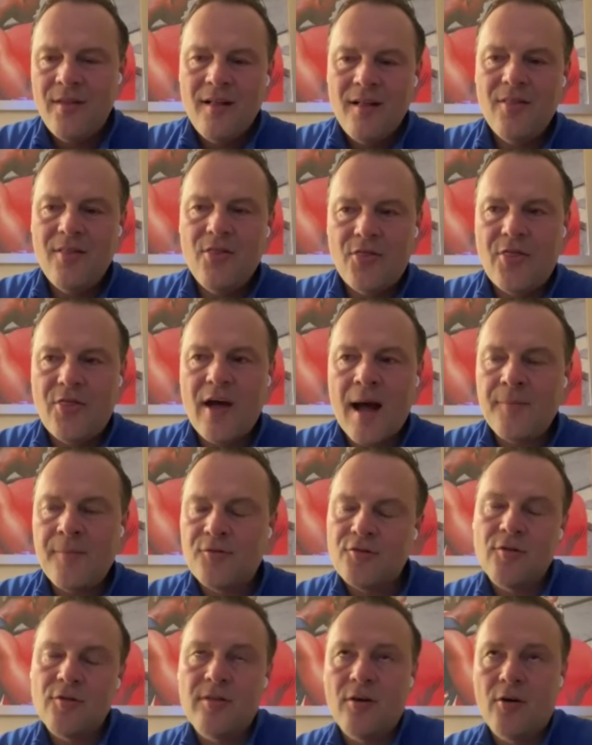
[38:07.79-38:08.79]
uh, I'm
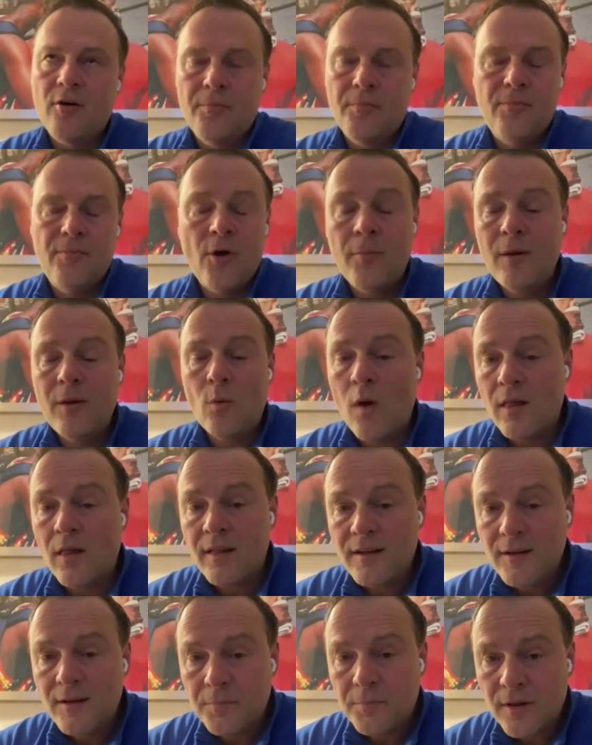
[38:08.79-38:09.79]
sure they'll they'll be
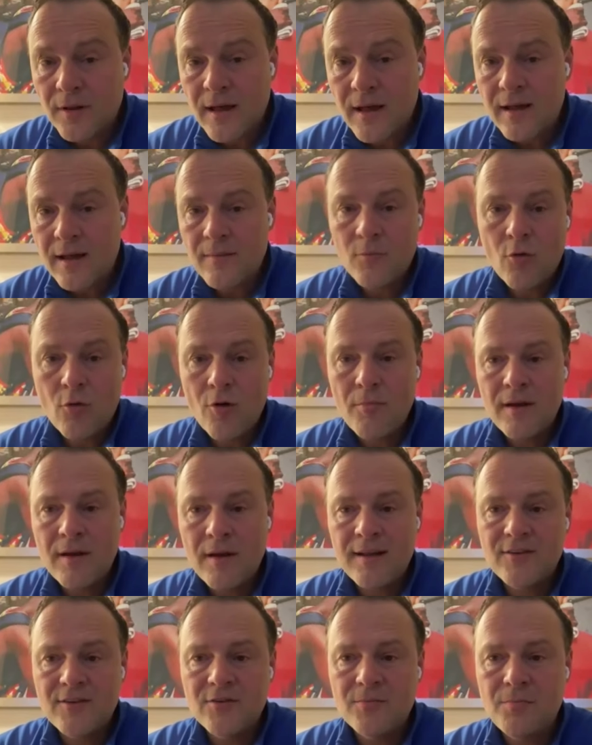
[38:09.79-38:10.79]
willing to play more
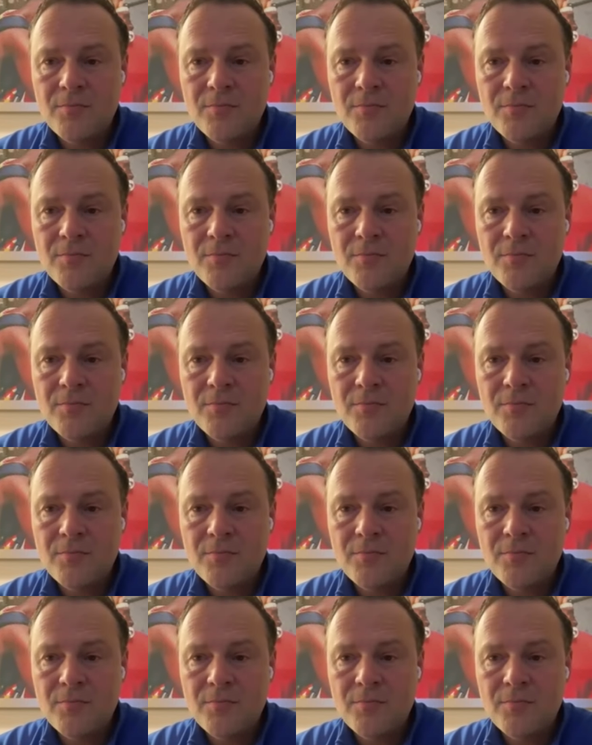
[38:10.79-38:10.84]
minutes,